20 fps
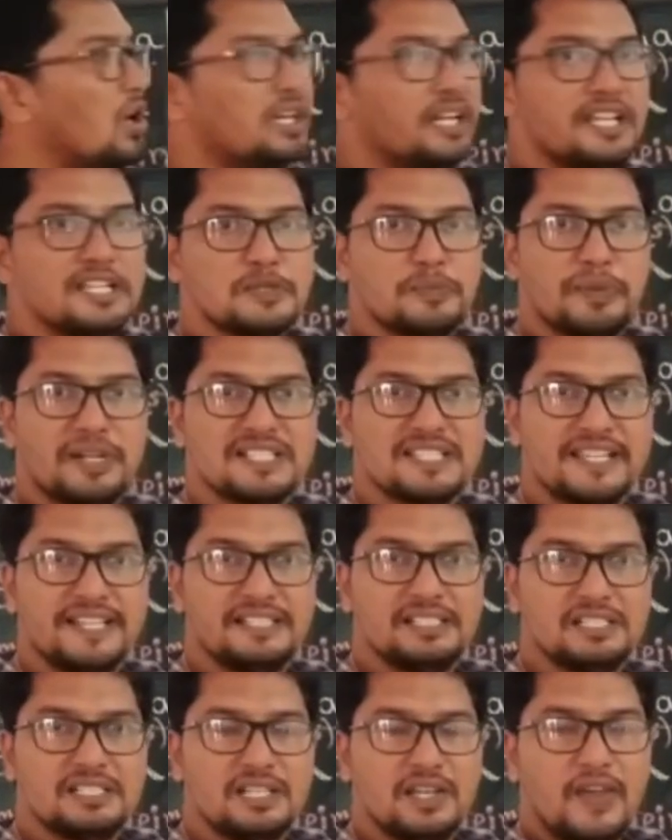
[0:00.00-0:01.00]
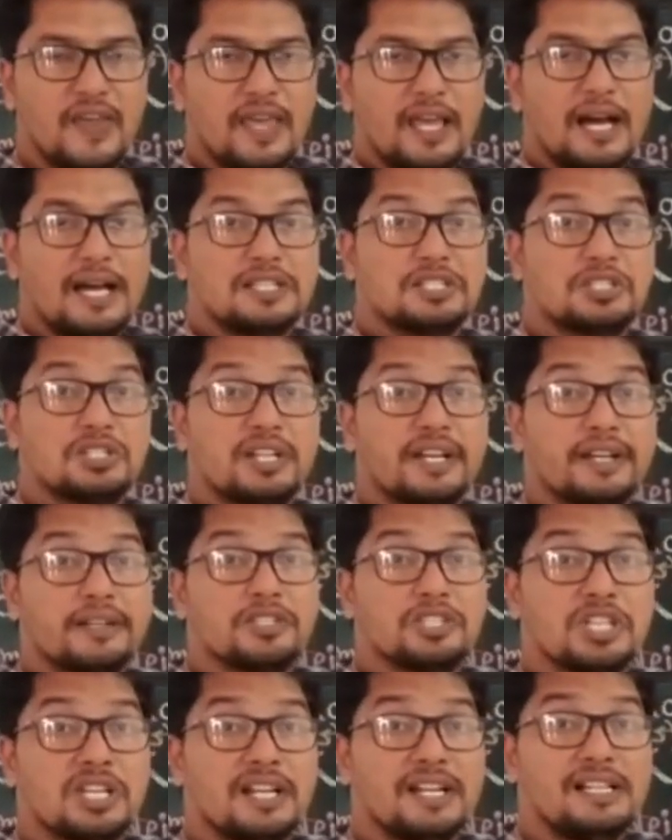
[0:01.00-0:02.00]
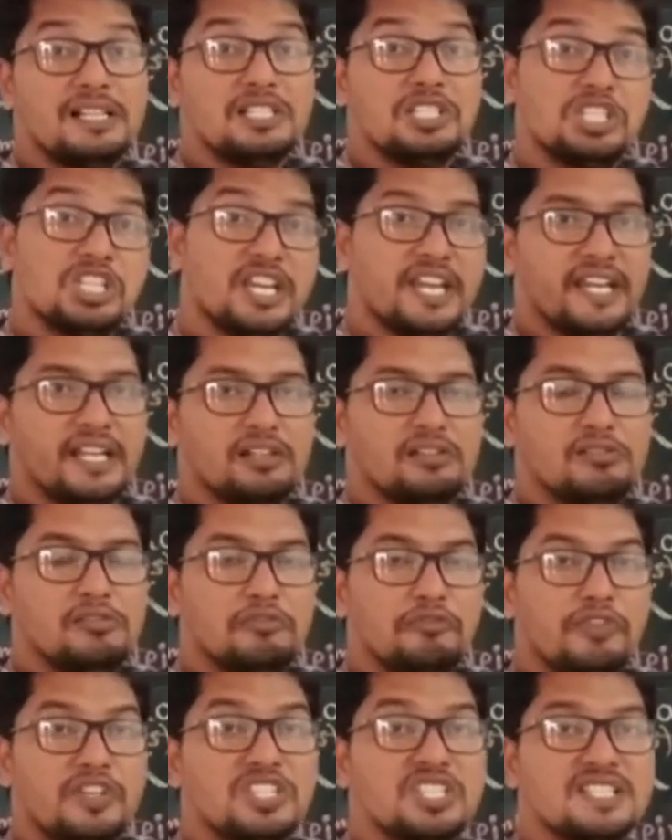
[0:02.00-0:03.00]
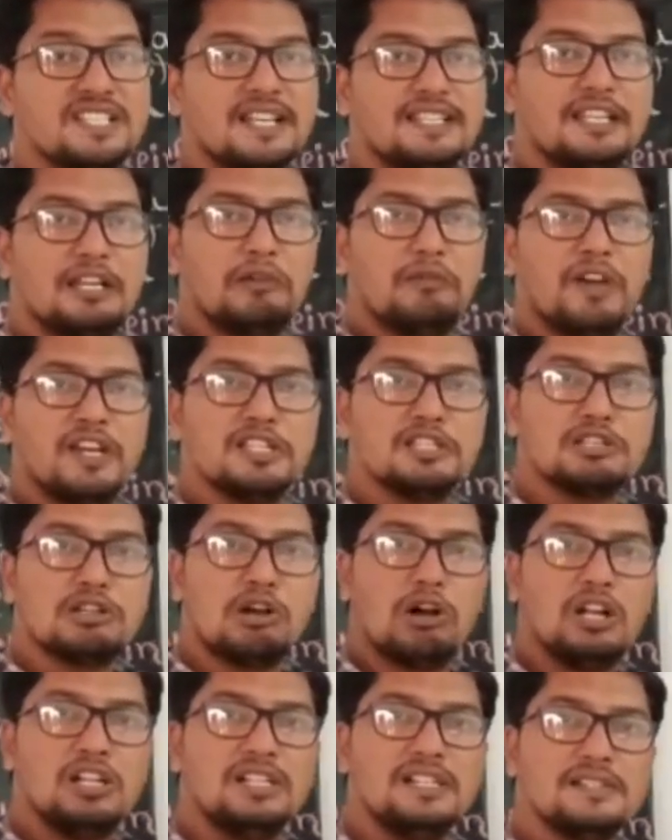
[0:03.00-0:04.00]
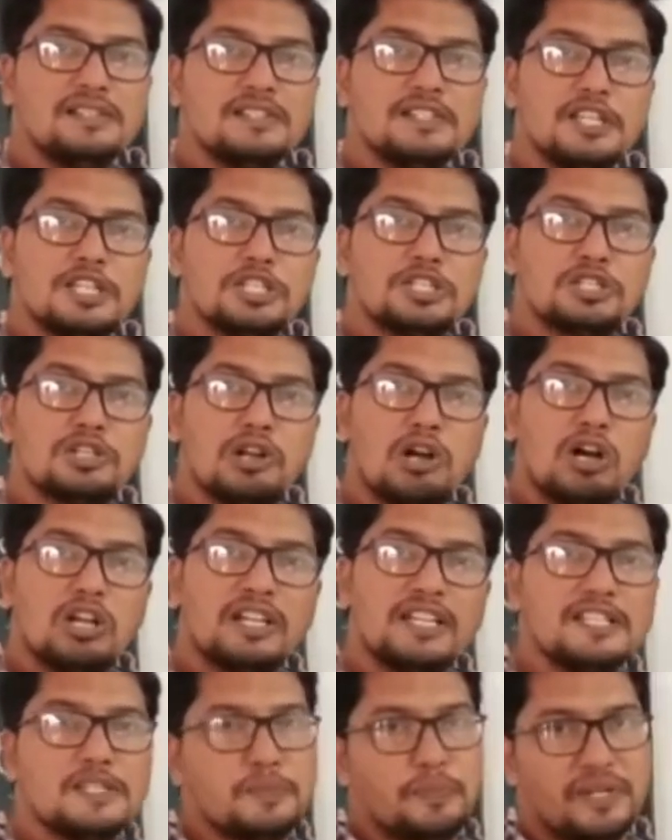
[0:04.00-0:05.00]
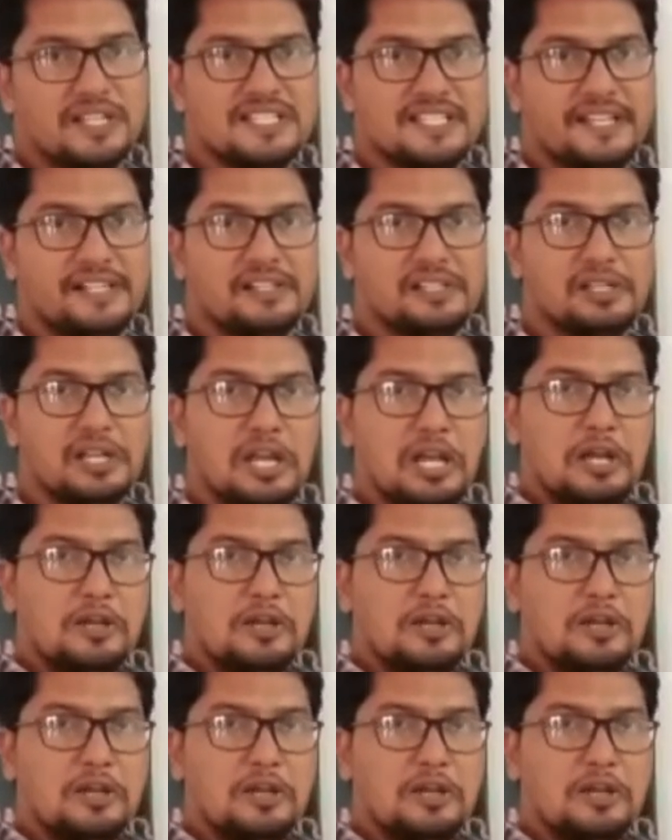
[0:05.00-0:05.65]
is present? A structural gene which is otherwise called cistron is present.